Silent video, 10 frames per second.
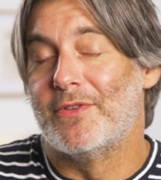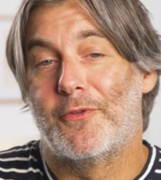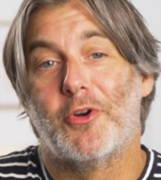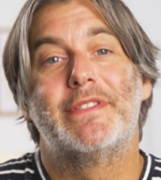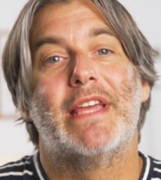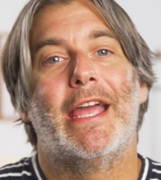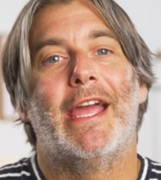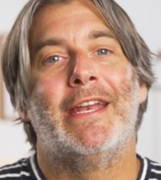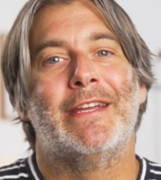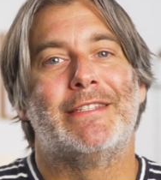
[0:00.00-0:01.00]
So of course,
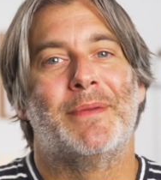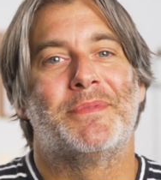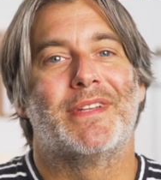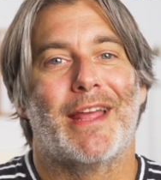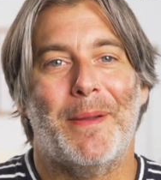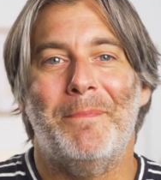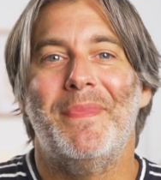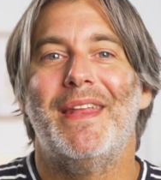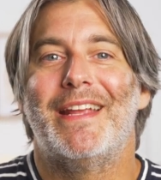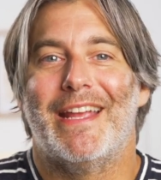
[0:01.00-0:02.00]
any attempts to kind of
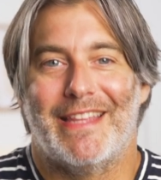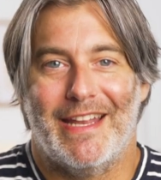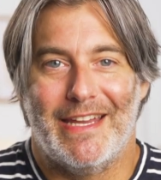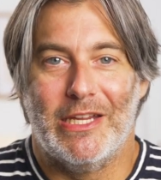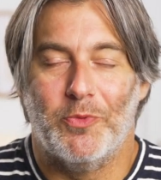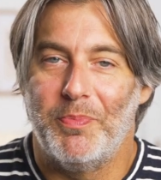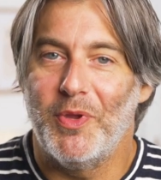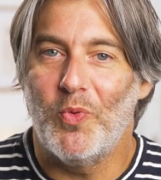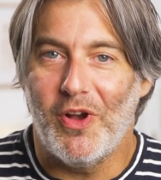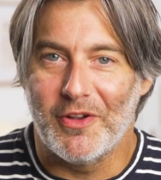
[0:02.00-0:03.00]
mitigate that heat would
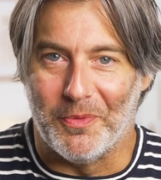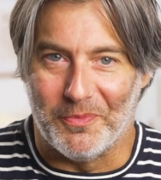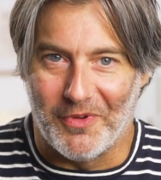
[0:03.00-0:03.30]
be welcome,